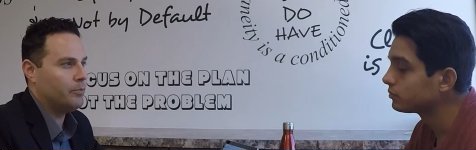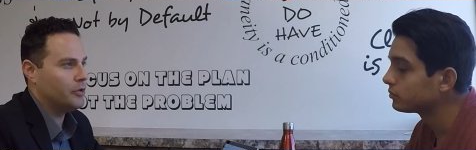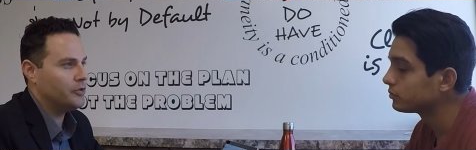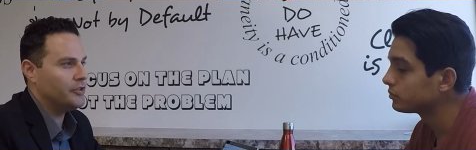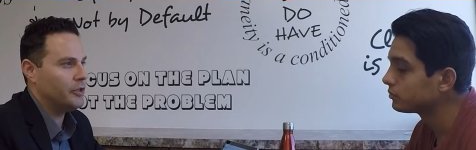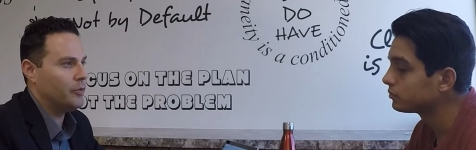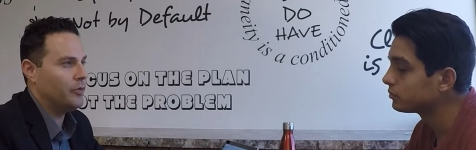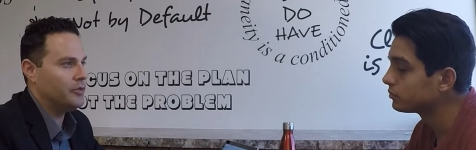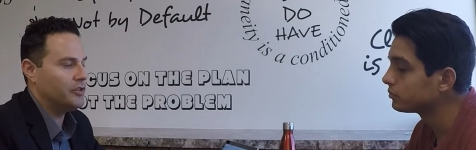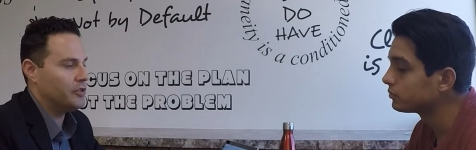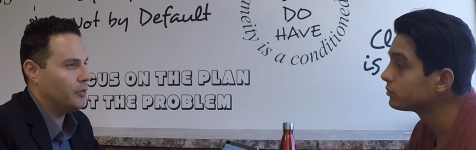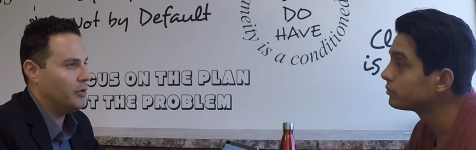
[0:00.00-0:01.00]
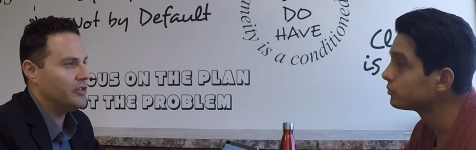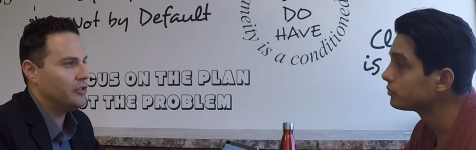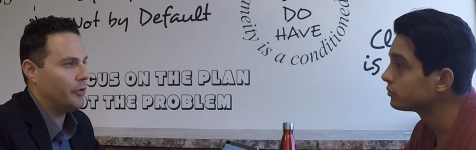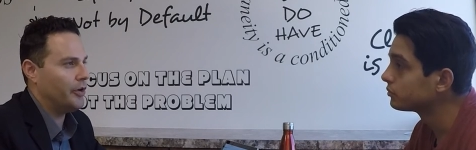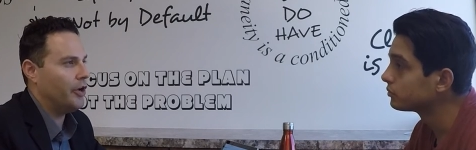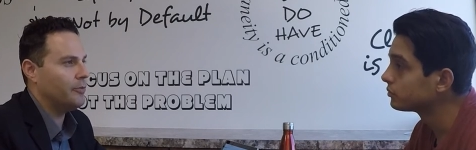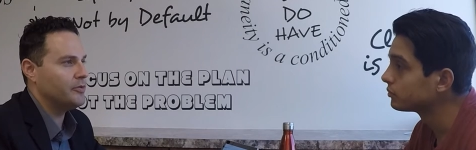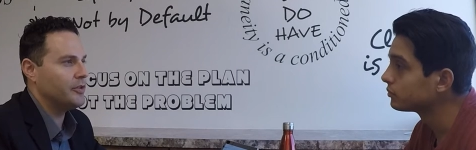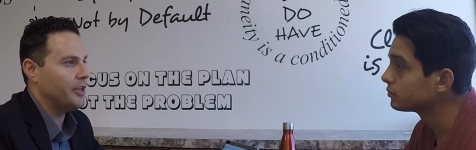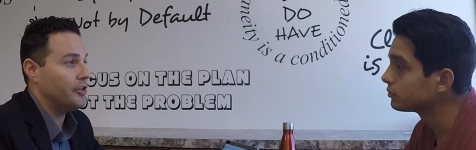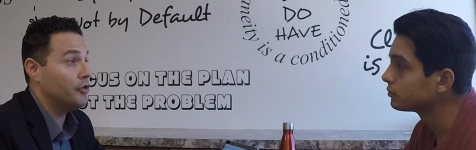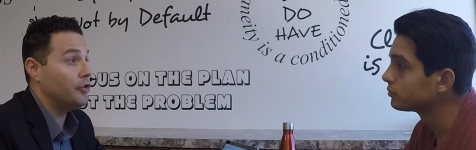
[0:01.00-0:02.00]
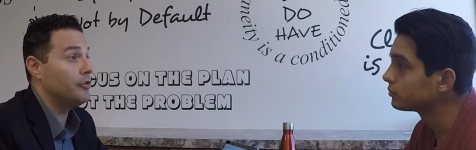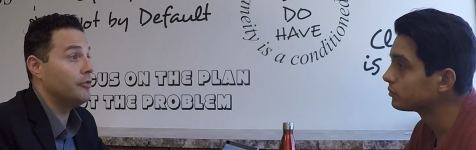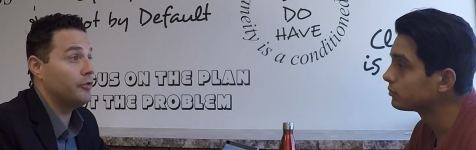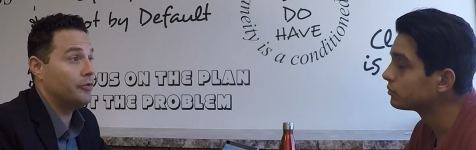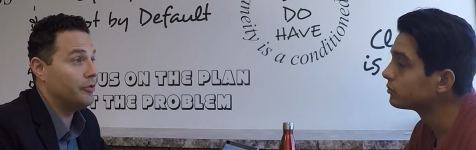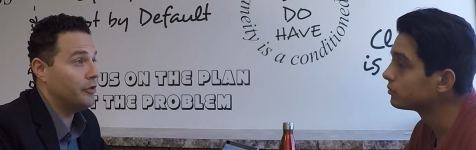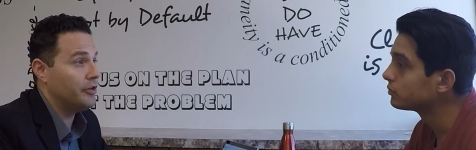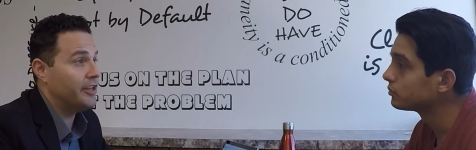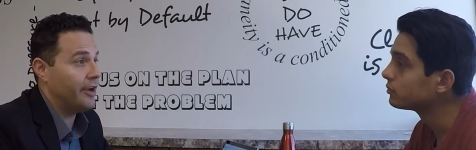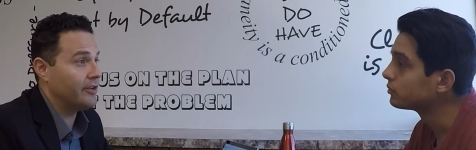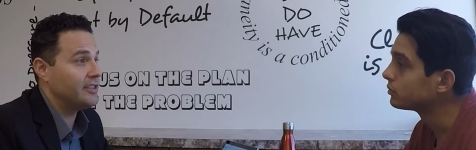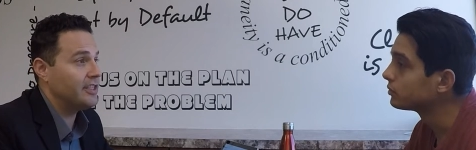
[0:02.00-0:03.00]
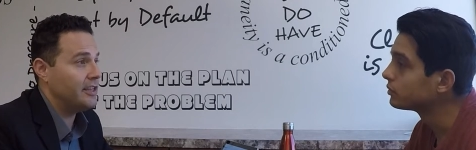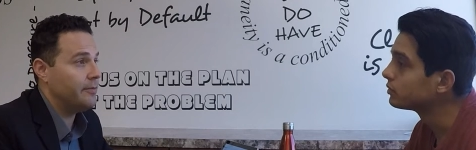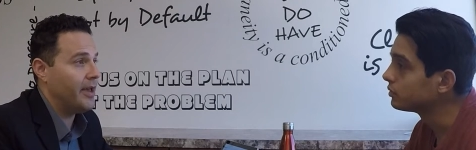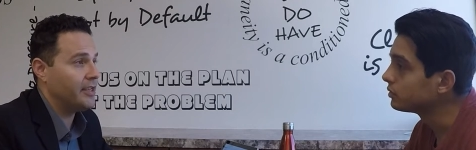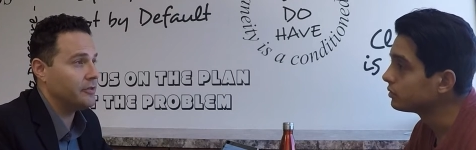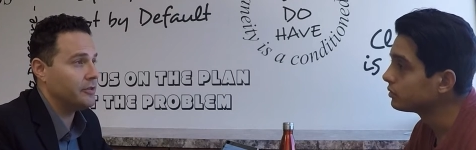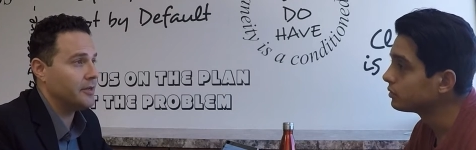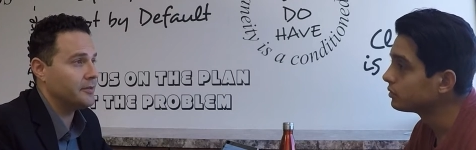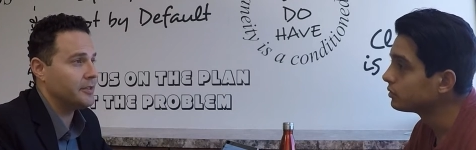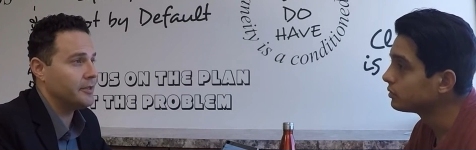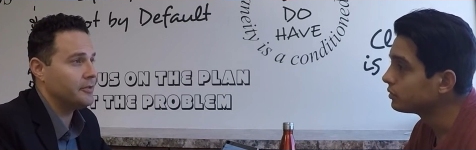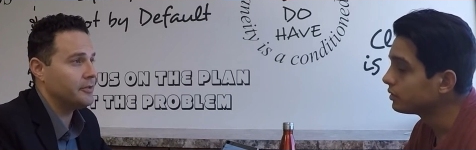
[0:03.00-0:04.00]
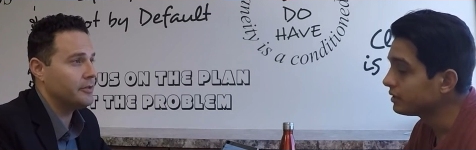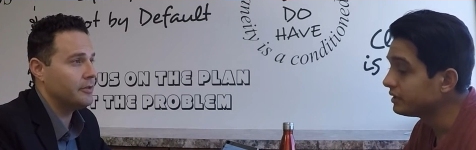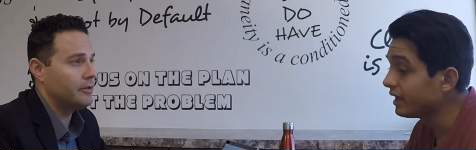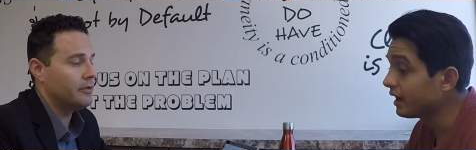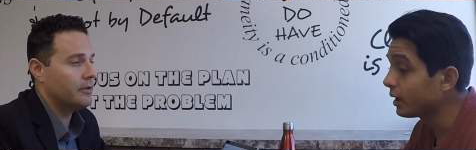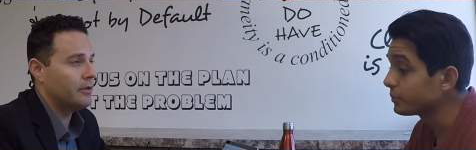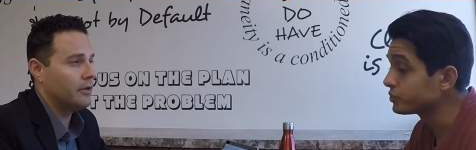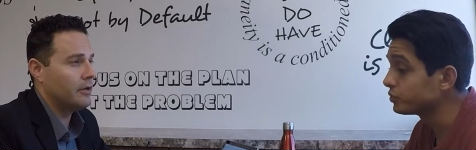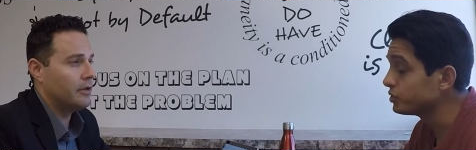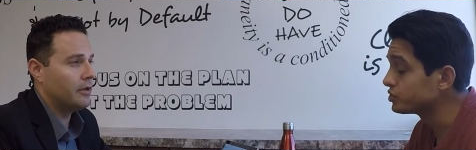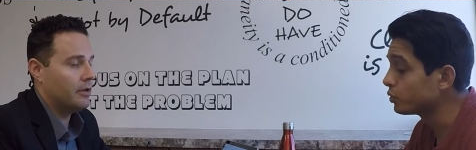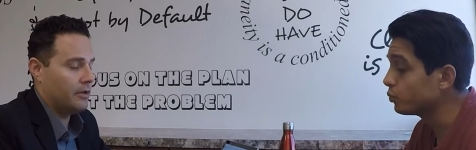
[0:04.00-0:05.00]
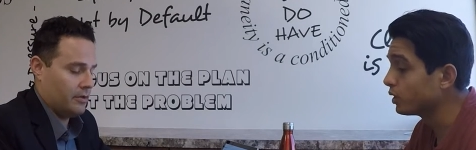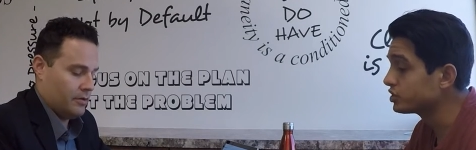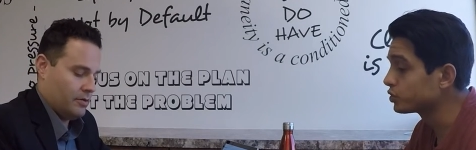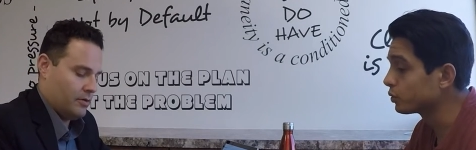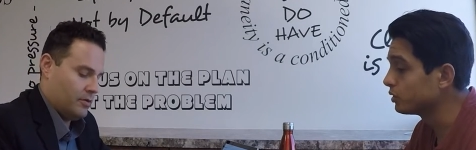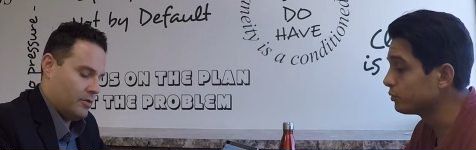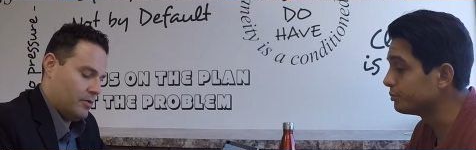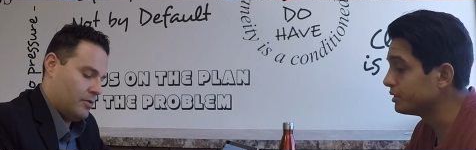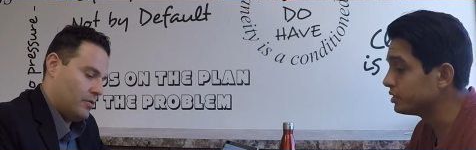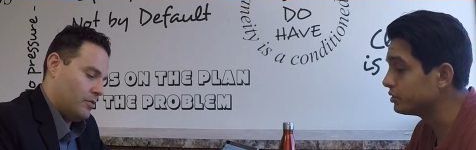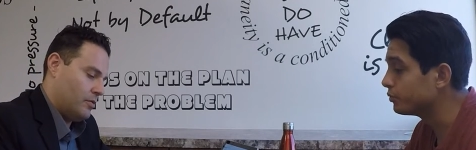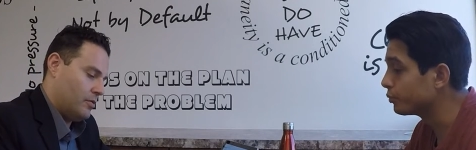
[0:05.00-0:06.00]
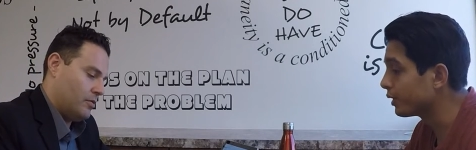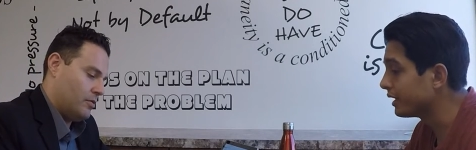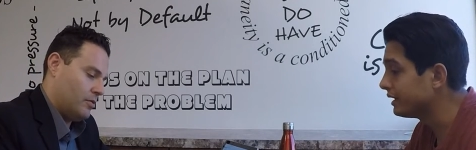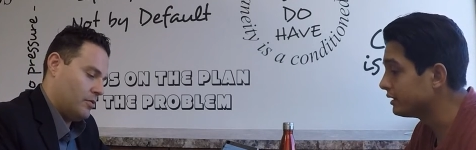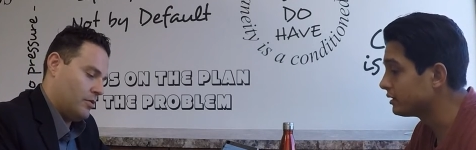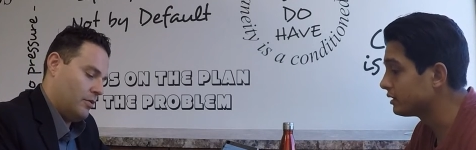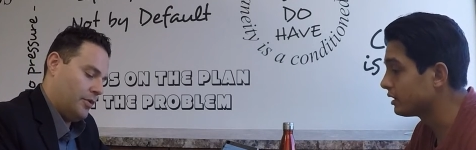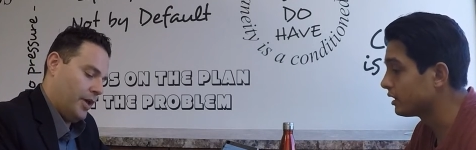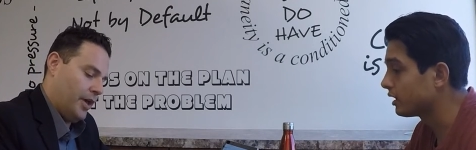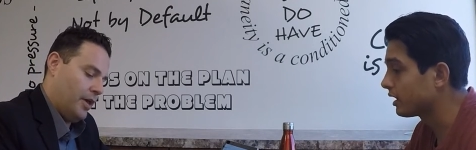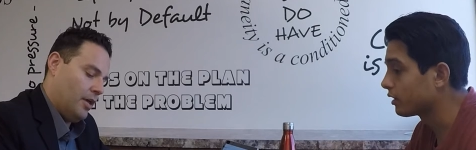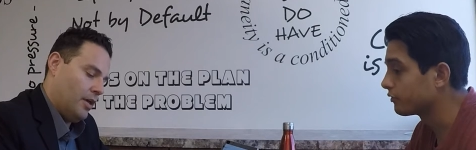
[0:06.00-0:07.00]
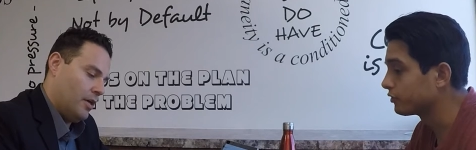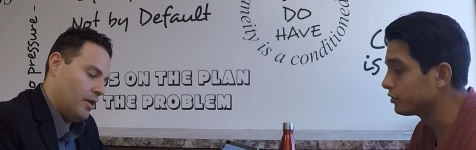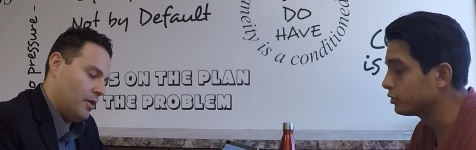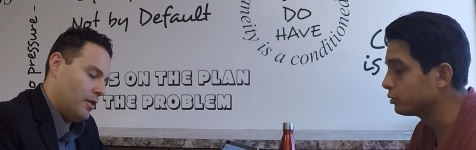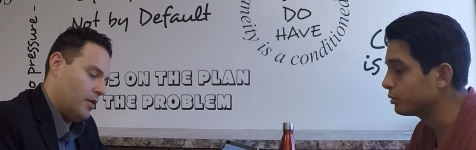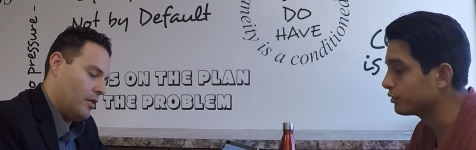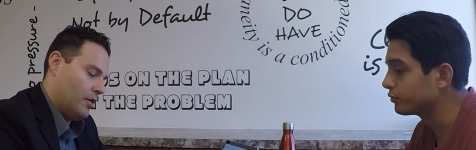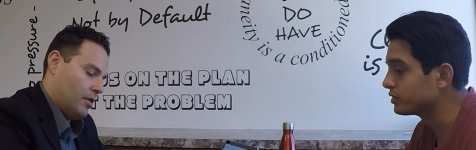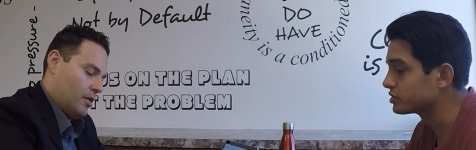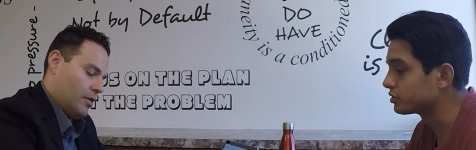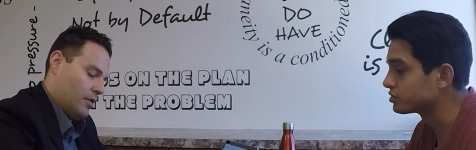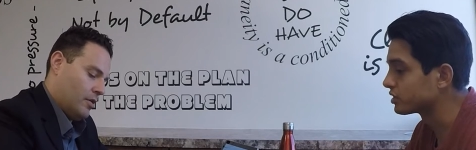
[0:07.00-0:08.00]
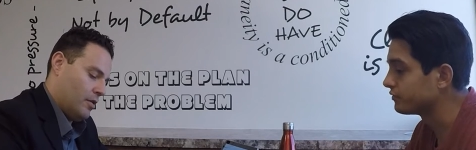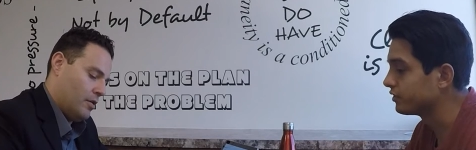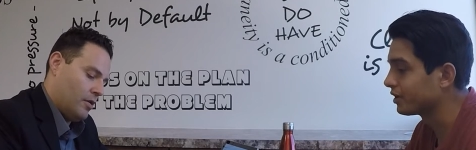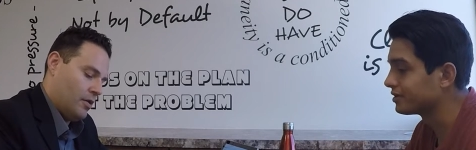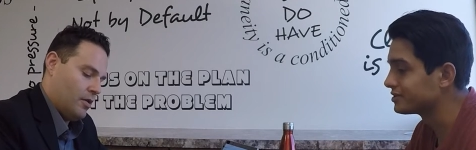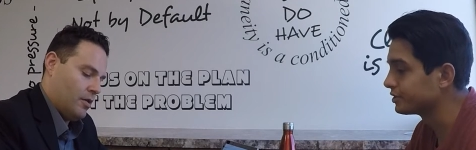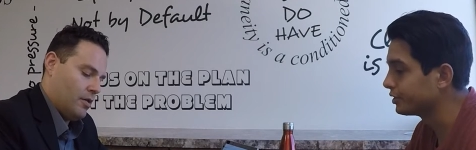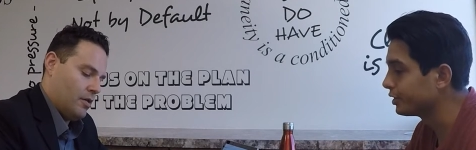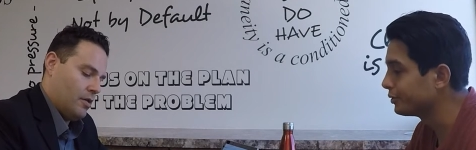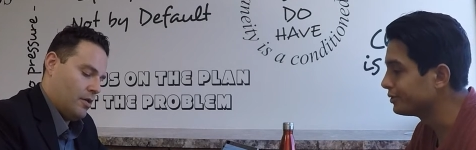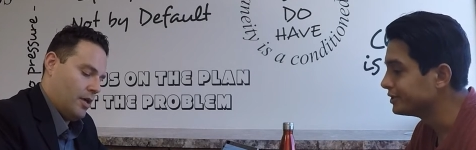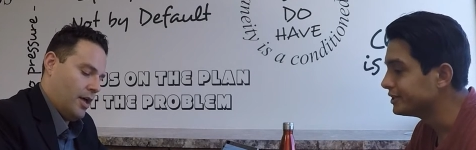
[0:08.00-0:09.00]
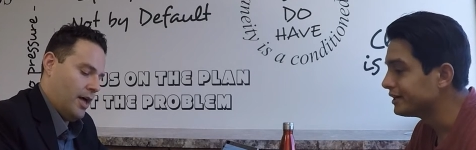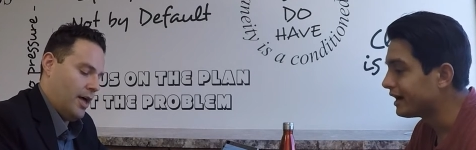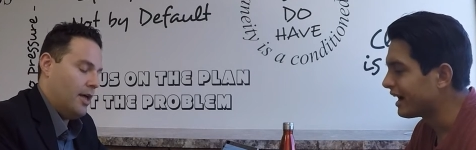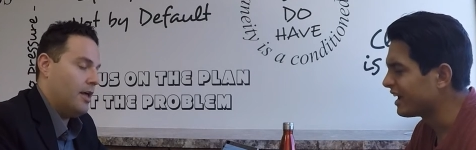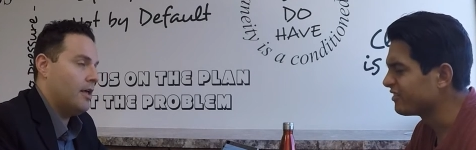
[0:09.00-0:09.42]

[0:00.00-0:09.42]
Speaker 1: purchasing just a one story home so that you, you could guarantee the master
Speaker 2: downstairs? Yeah, absolutely. So, one story would be great. Uh, okay. Uh, however, the little bit of research I've done on Zillow, uh-huh. I